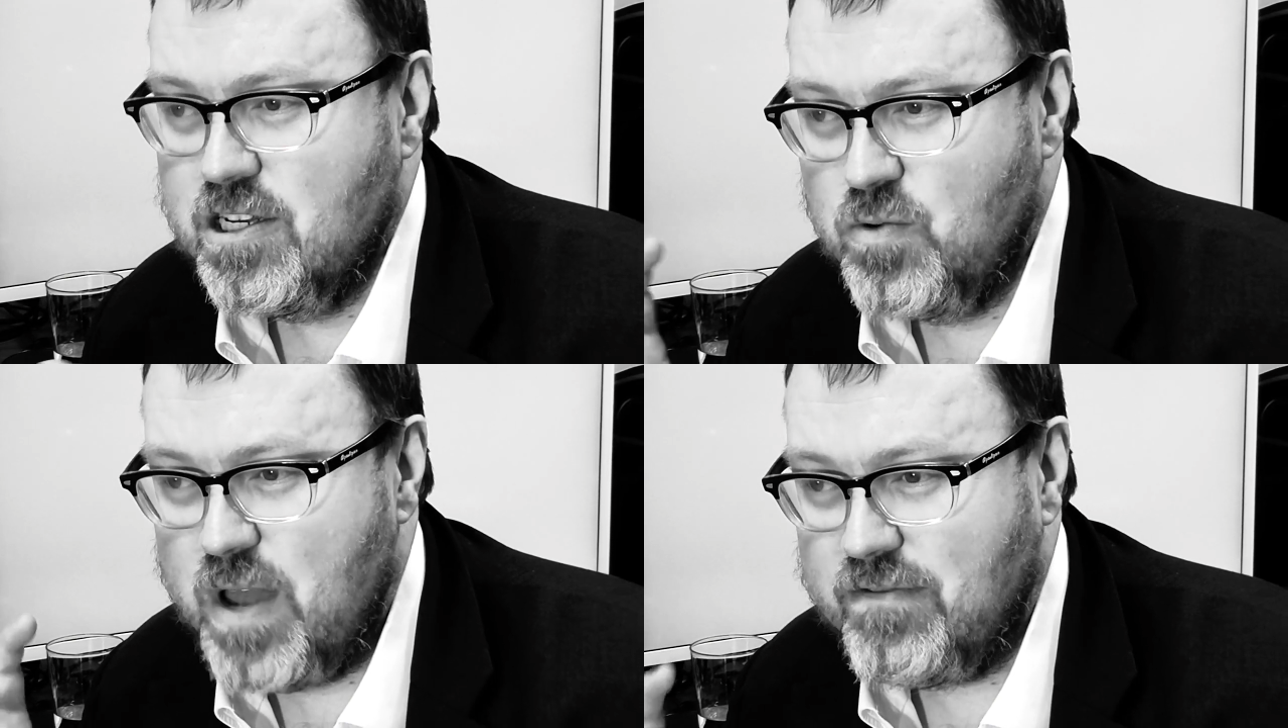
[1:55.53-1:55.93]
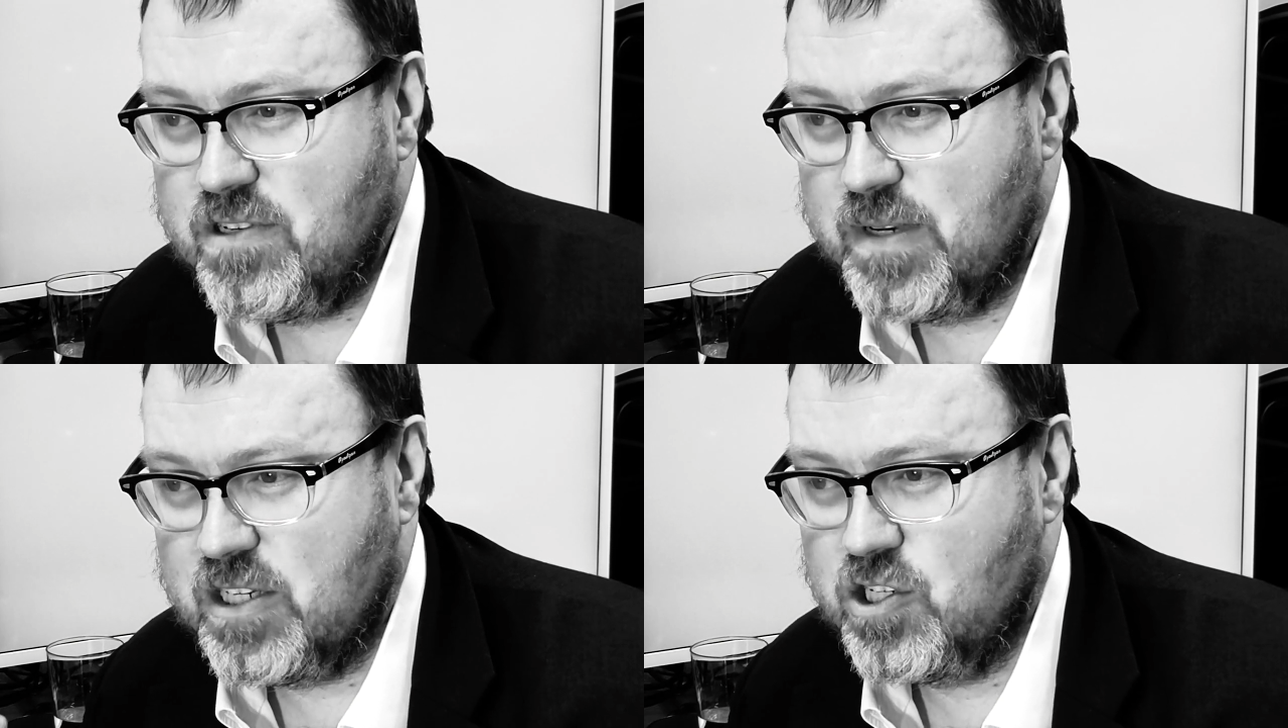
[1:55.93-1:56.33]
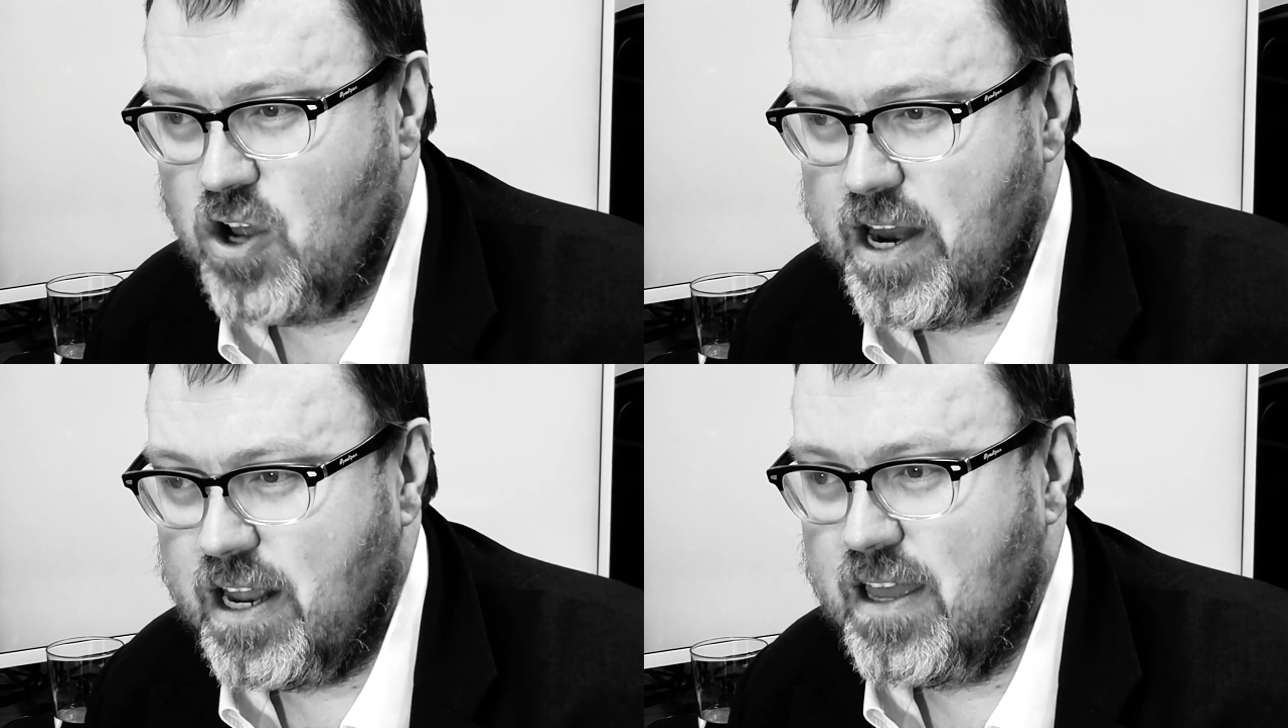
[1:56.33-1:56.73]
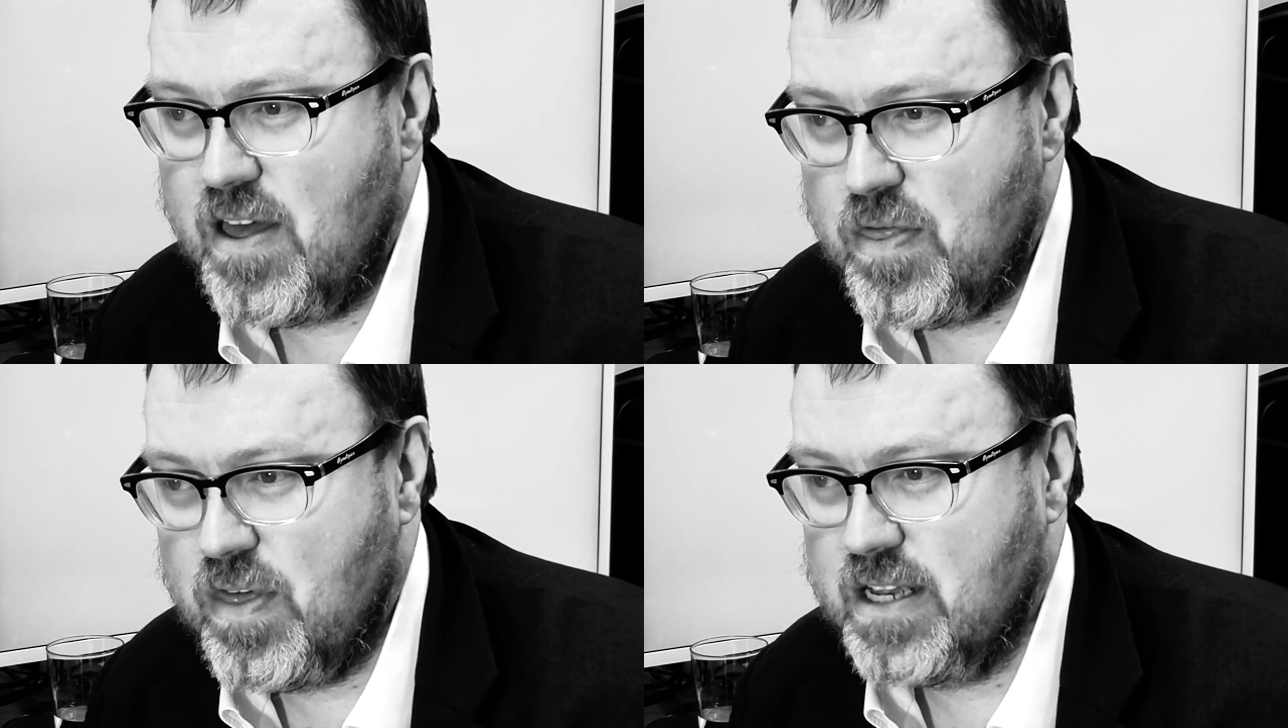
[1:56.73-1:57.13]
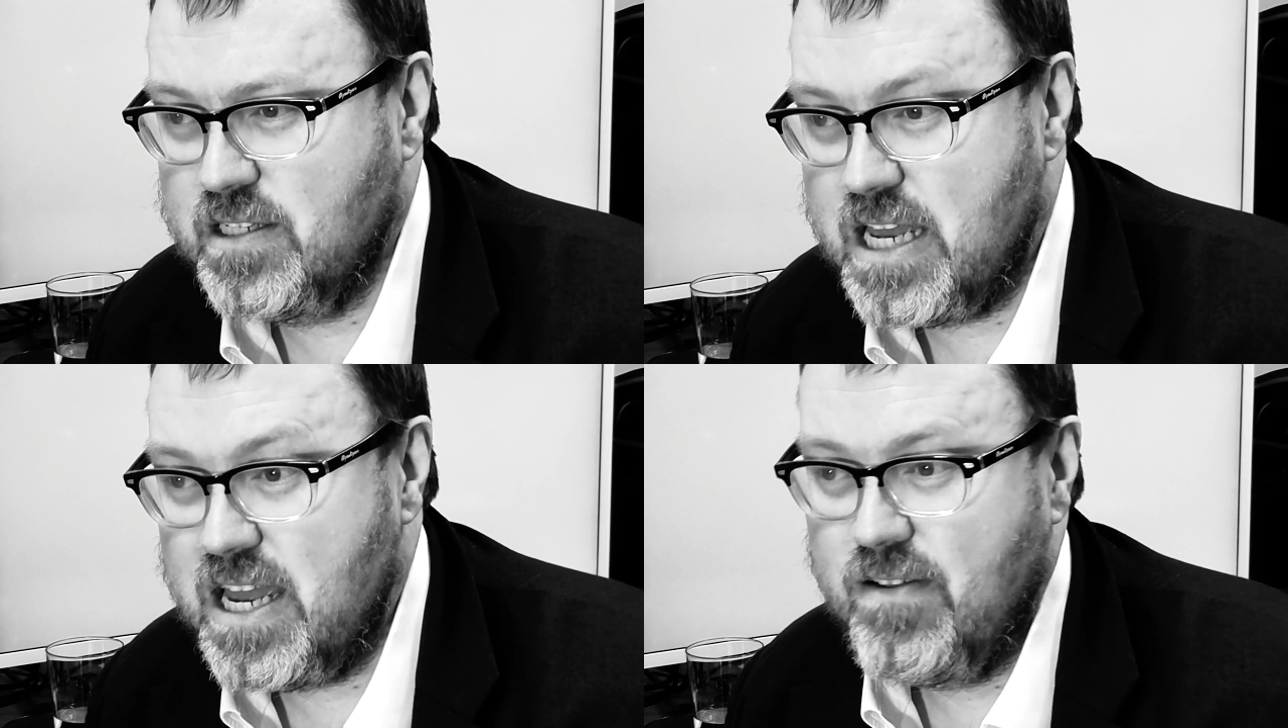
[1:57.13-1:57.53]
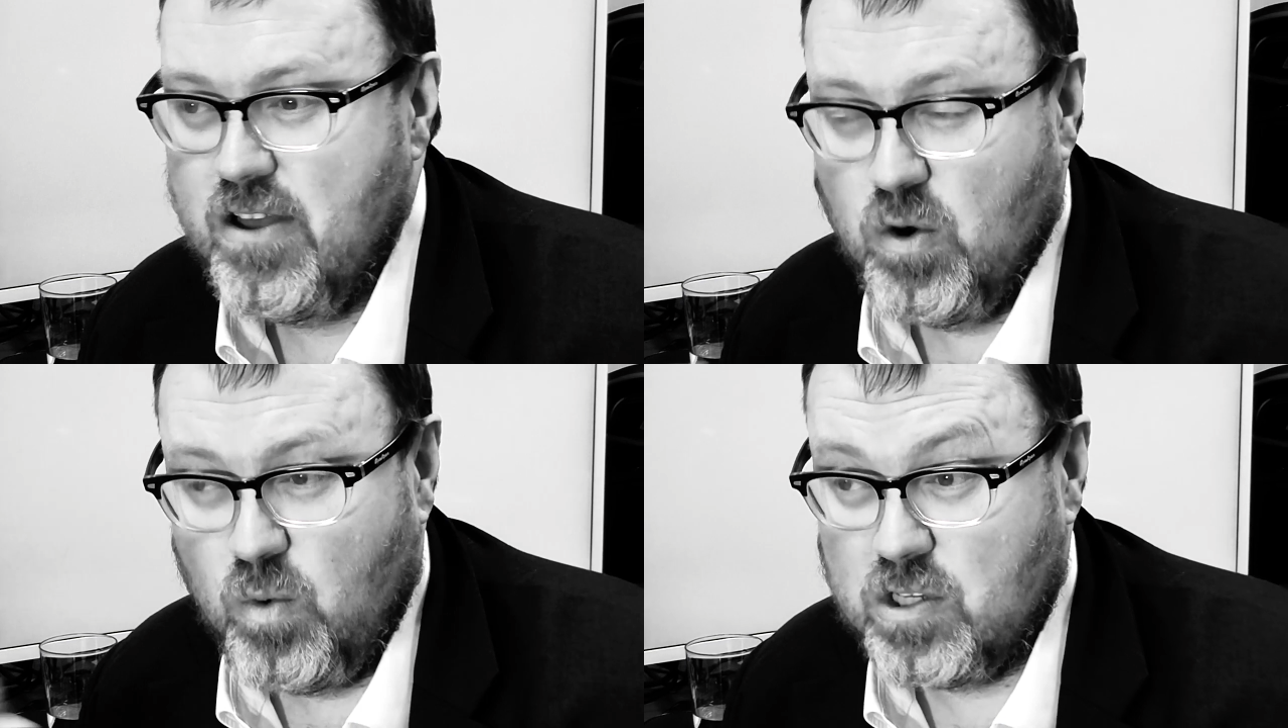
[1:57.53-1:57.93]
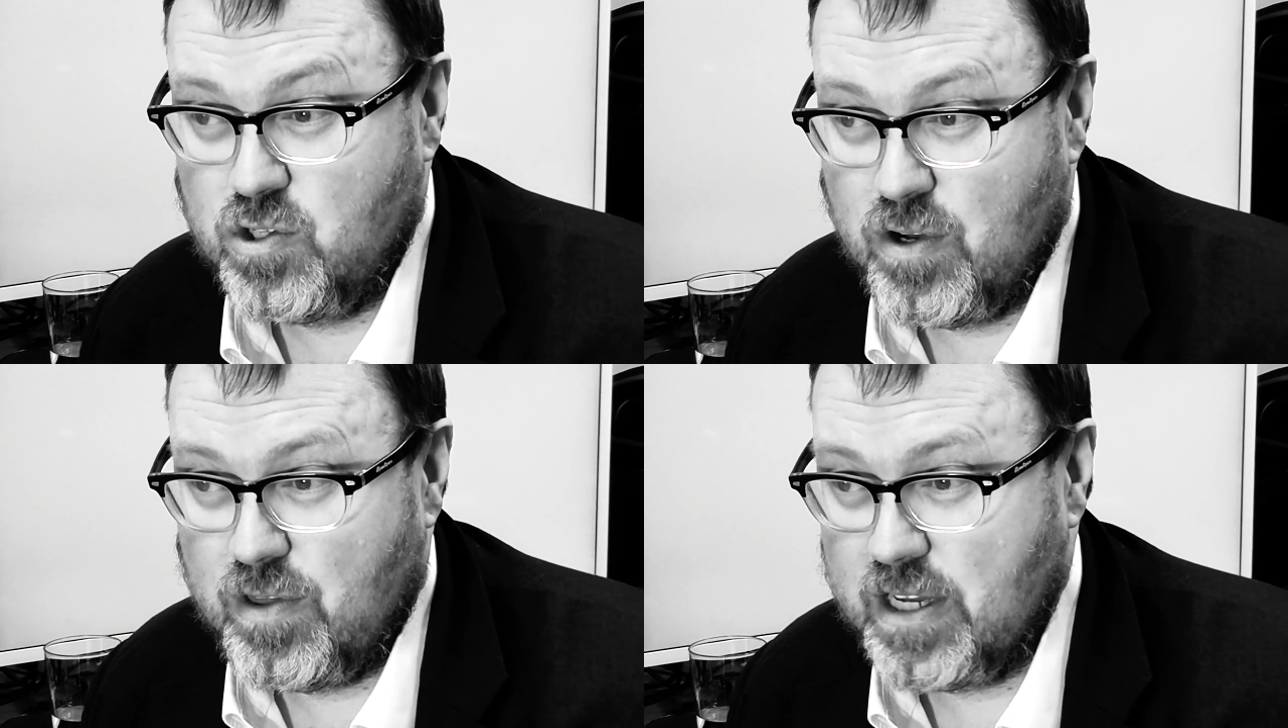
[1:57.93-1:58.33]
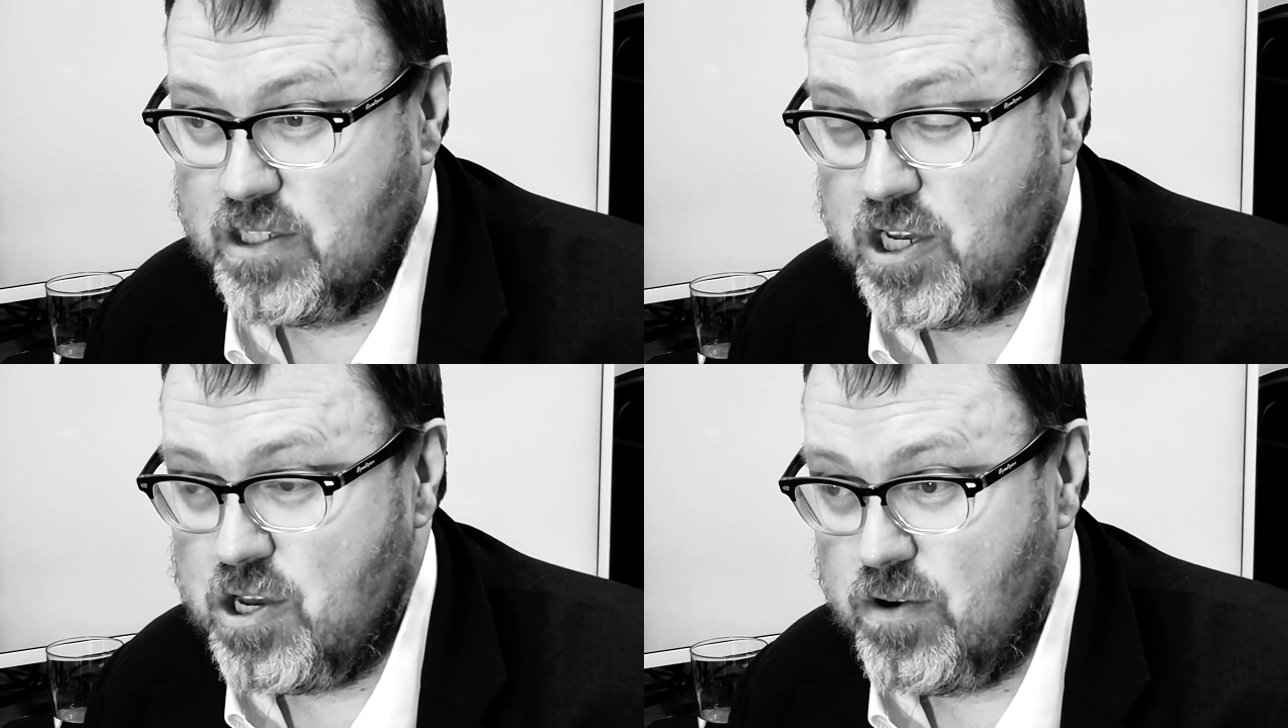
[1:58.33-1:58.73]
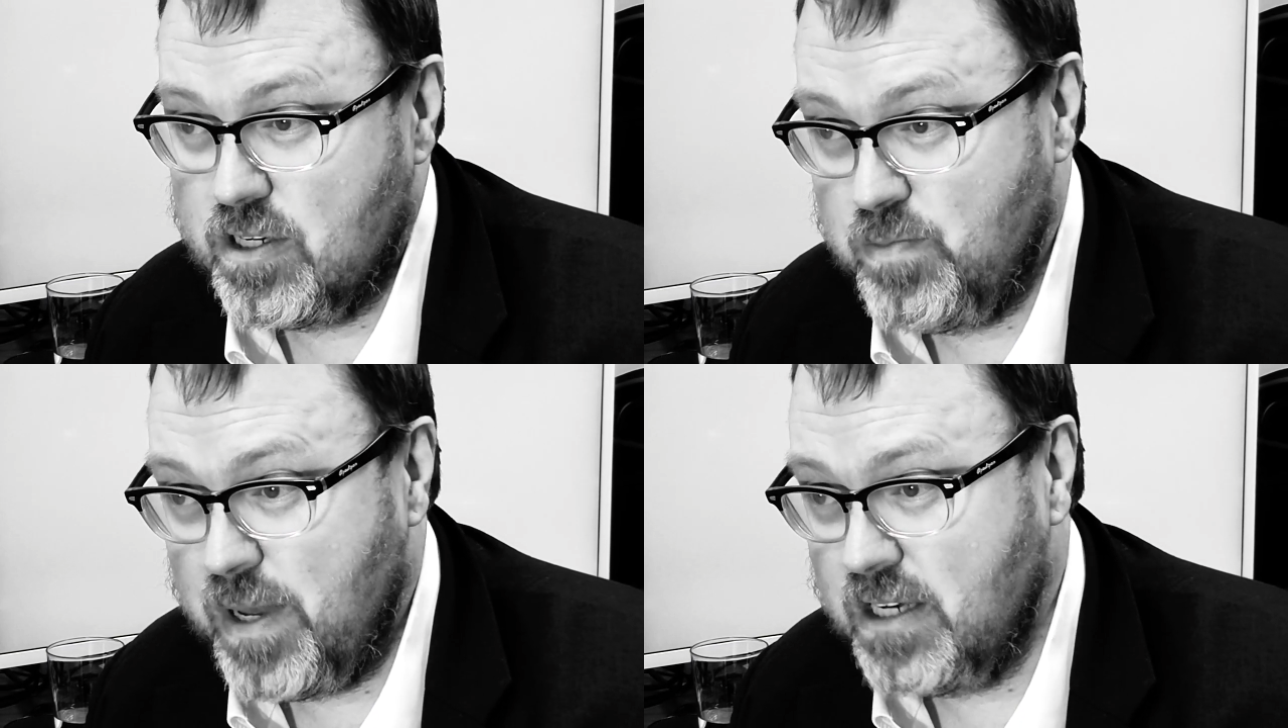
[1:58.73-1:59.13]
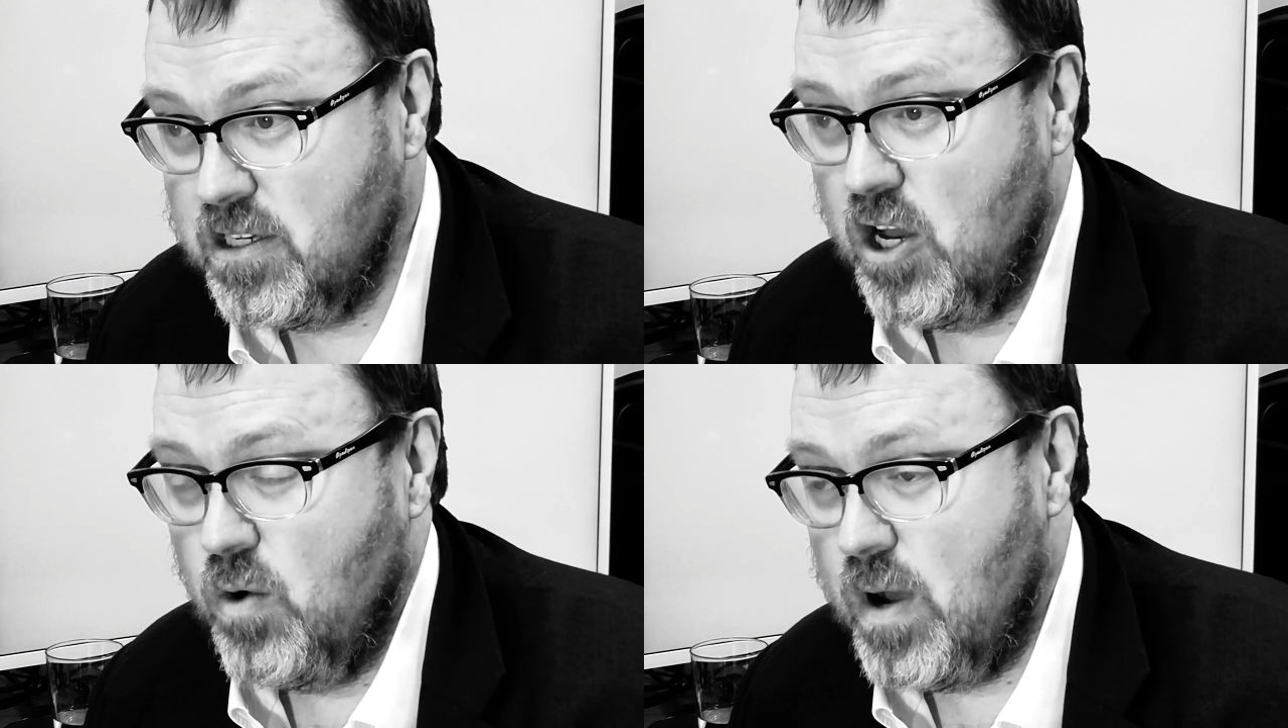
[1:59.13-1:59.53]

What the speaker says: So we have some exciting things ahead. What sort of things can you expect?